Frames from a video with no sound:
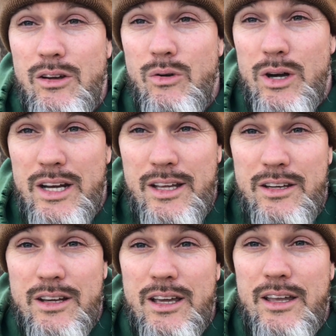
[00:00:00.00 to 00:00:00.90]
greedy,
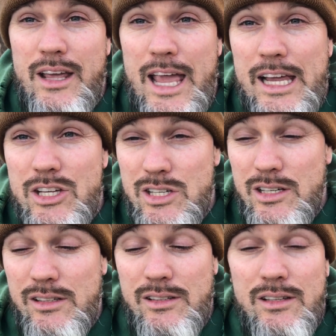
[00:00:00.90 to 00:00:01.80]
you get
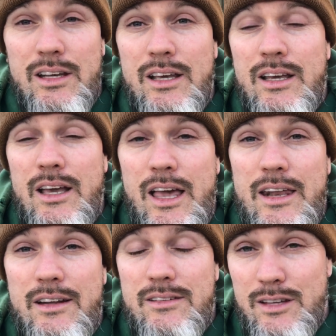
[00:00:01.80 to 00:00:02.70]
anxious,
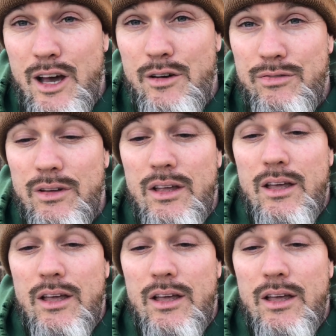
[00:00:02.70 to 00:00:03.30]
and it's tough.